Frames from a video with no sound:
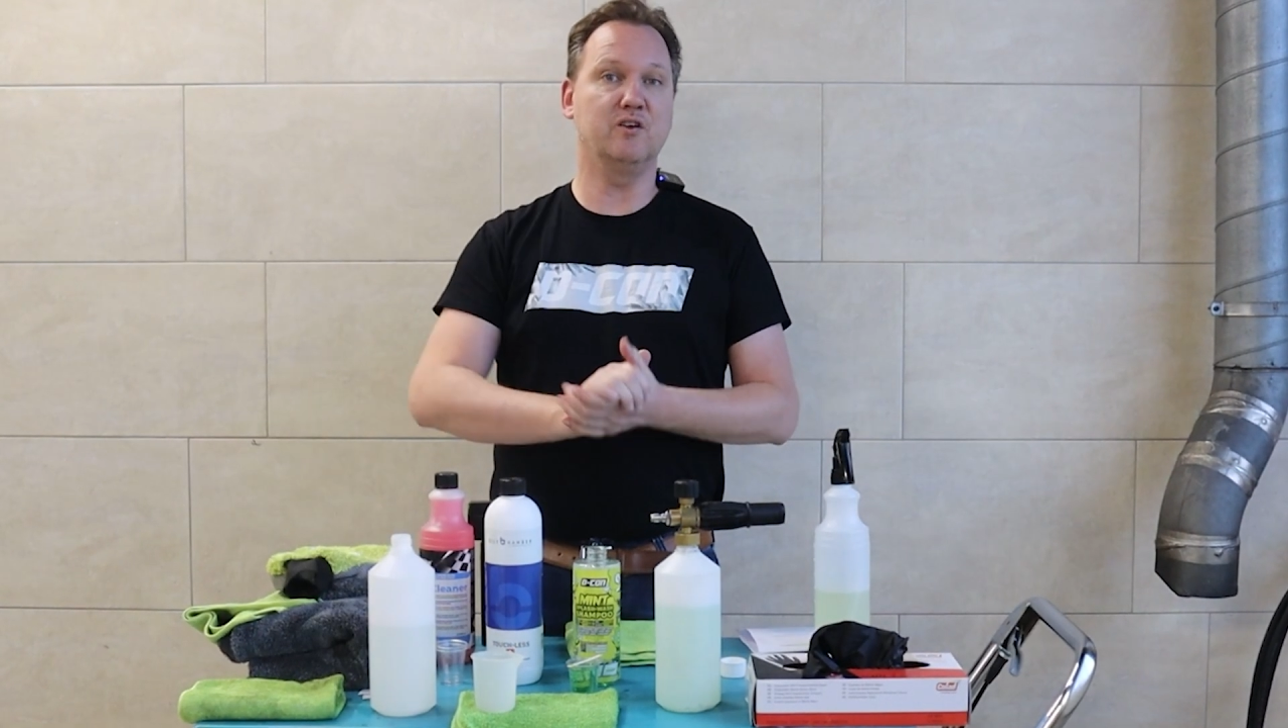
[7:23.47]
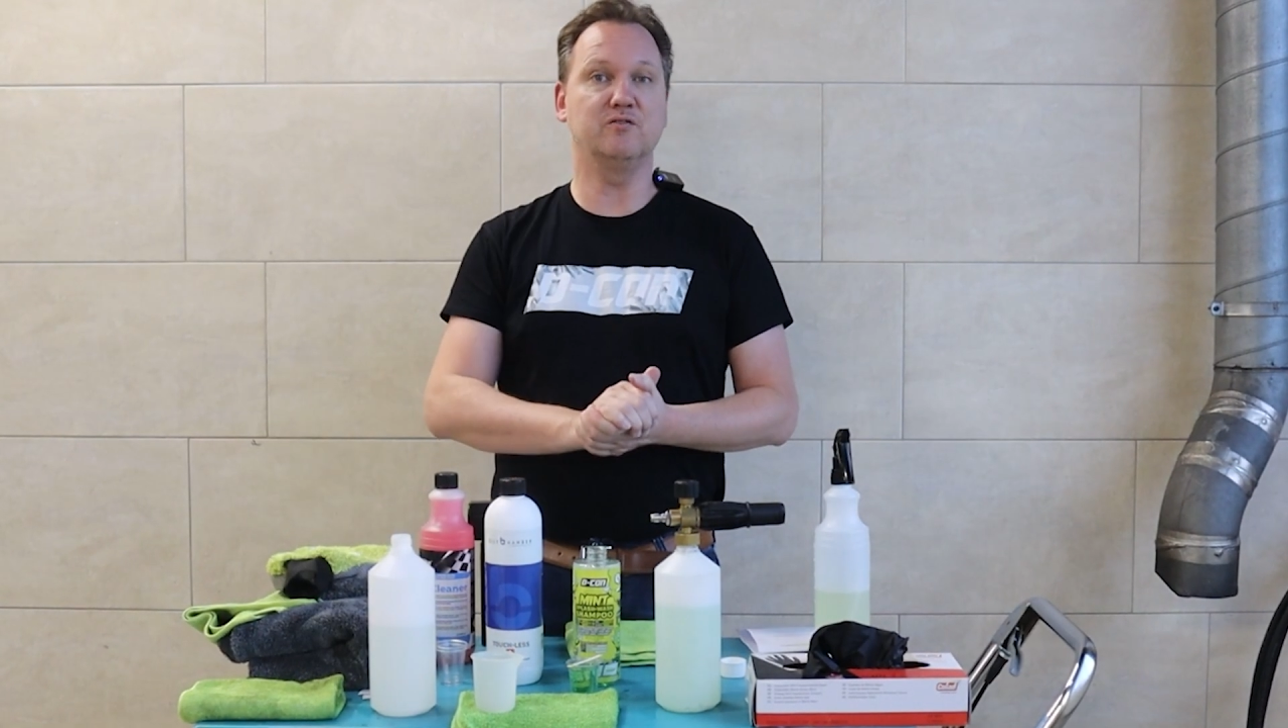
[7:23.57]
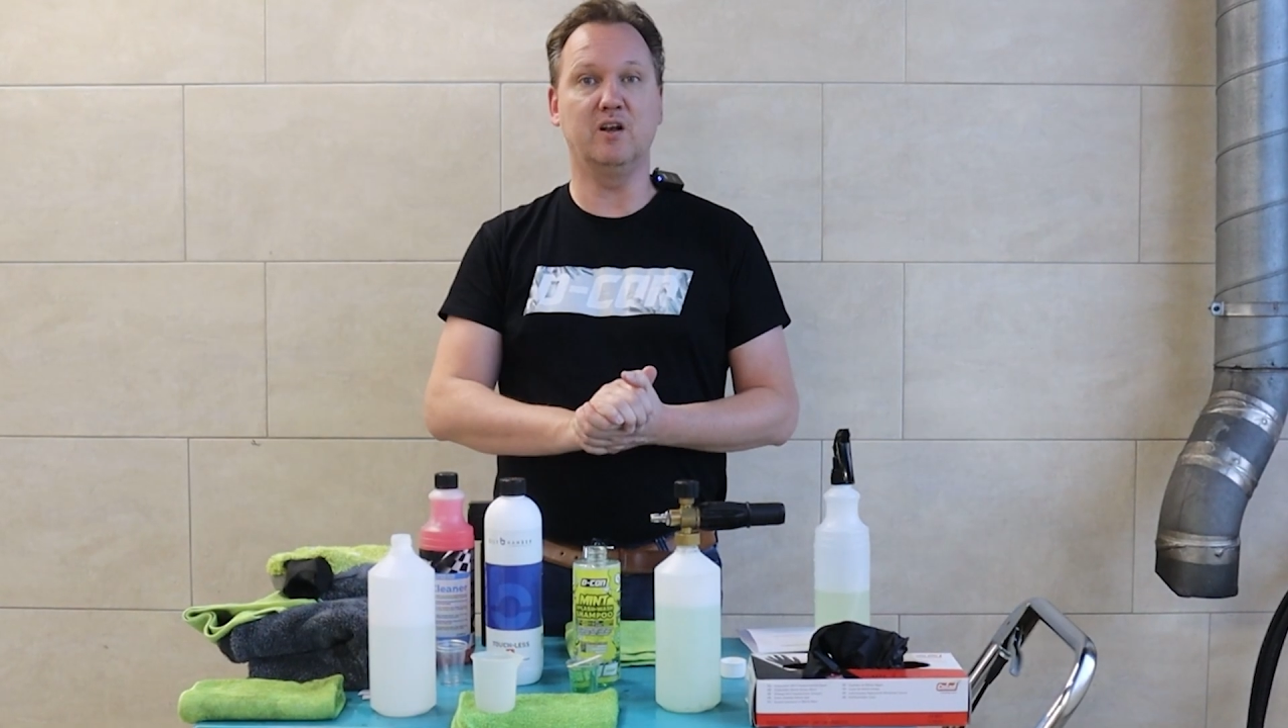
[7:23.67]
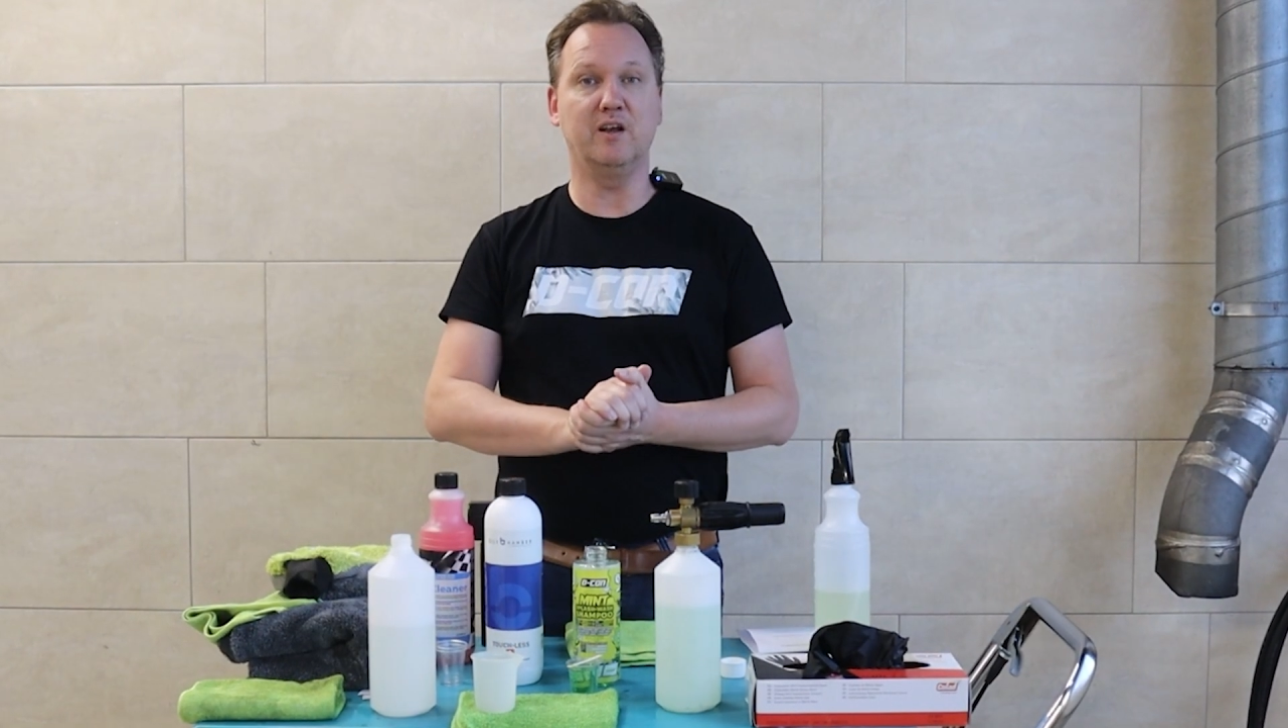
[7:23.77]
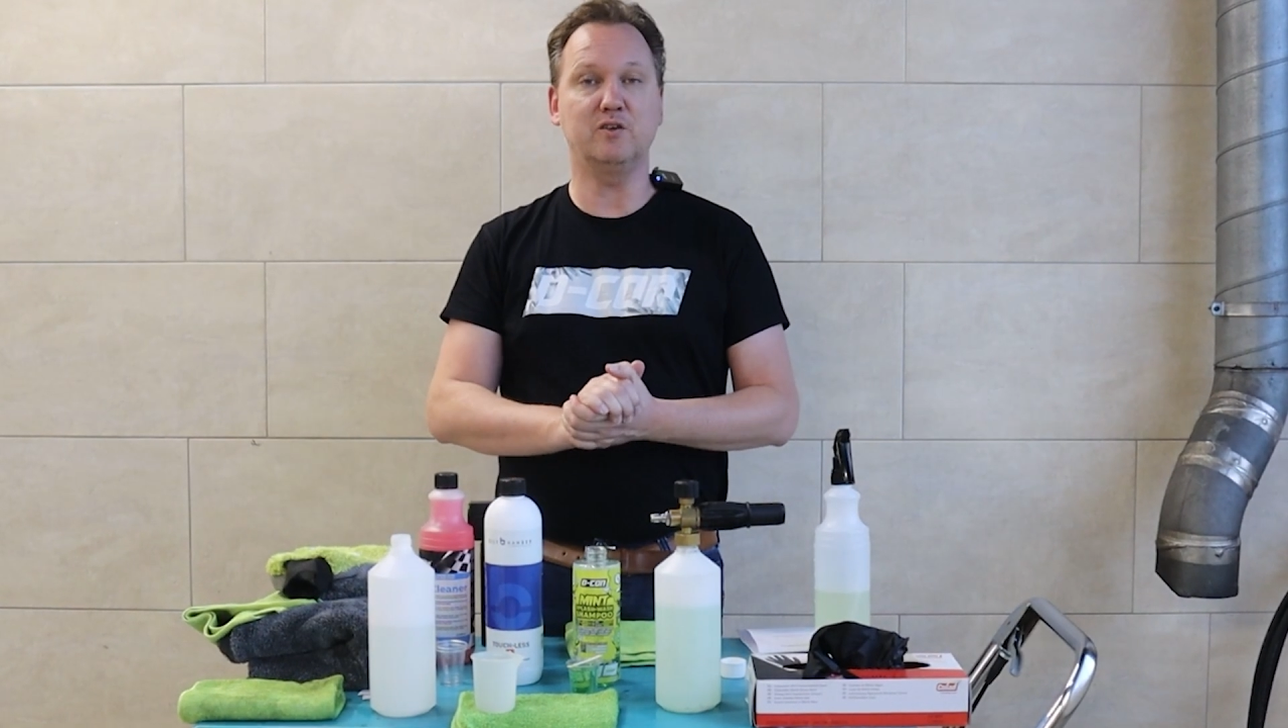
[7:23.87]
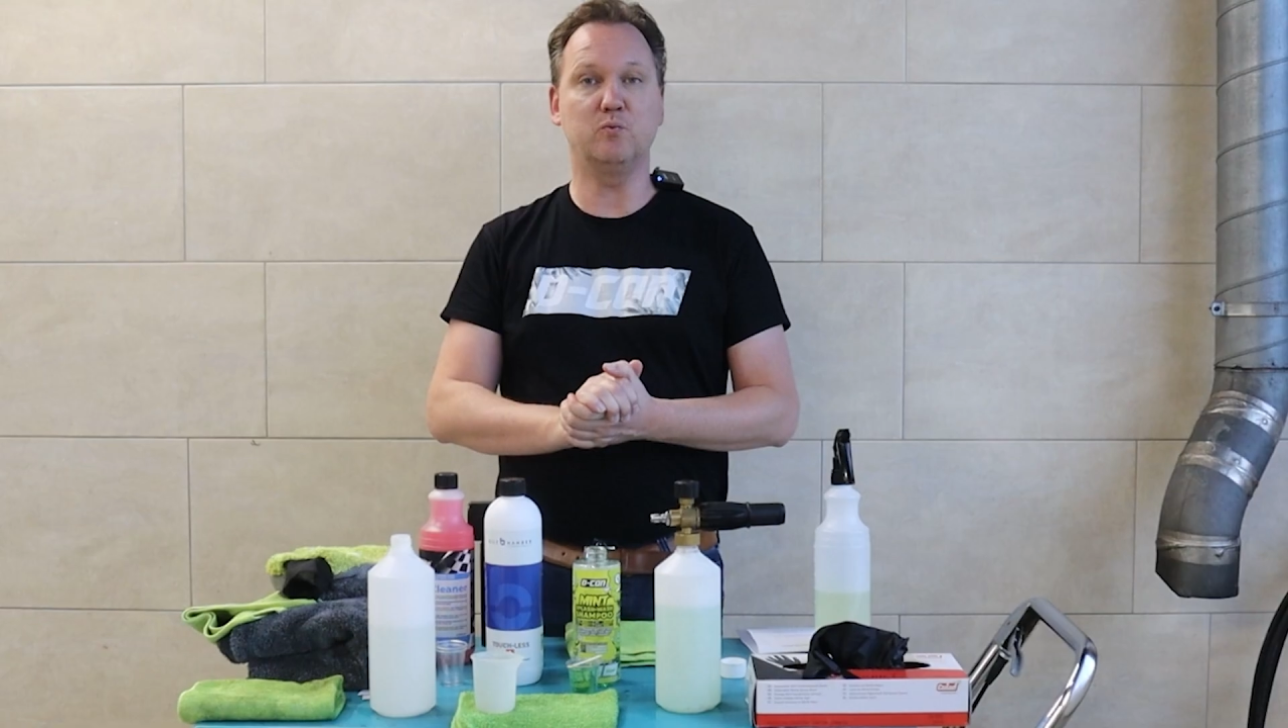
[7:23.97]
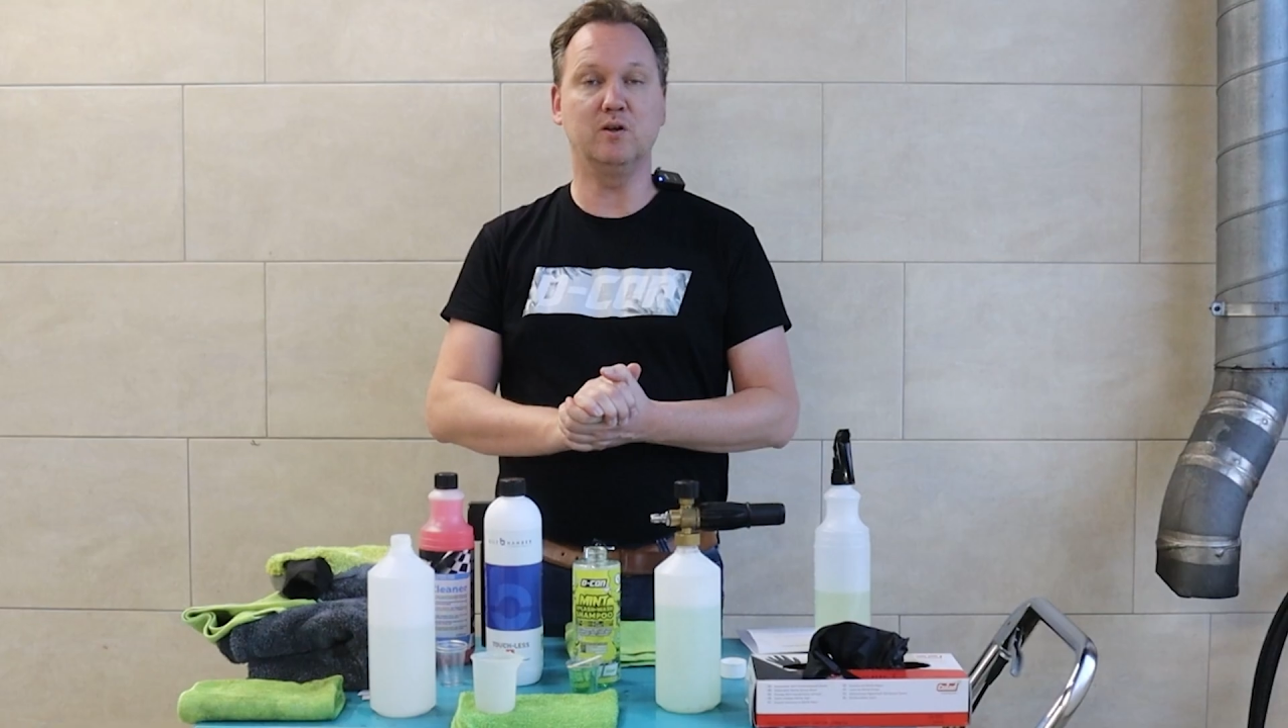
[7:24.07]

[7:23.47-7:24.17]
girls in the next